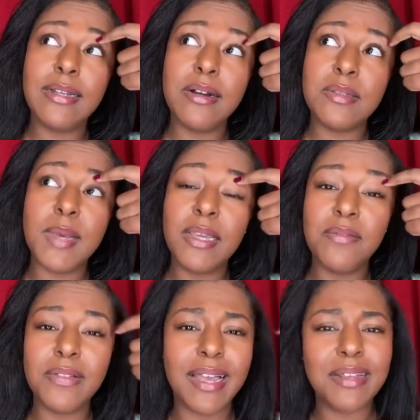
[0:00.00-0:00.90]
that I was making
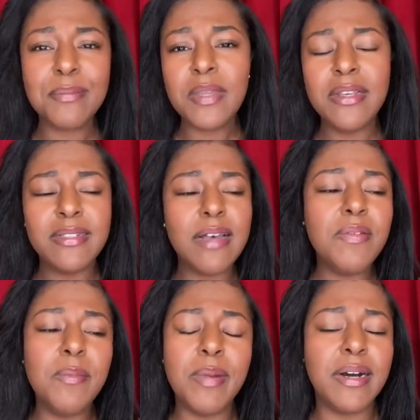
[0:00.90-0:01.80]
for like
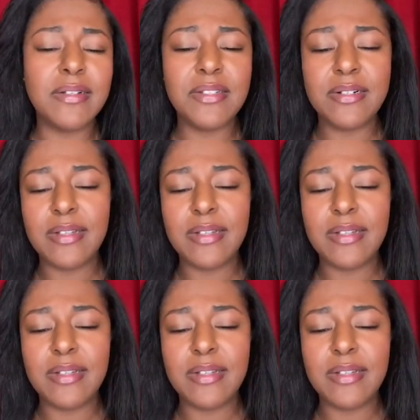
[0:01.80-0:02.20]
$7 or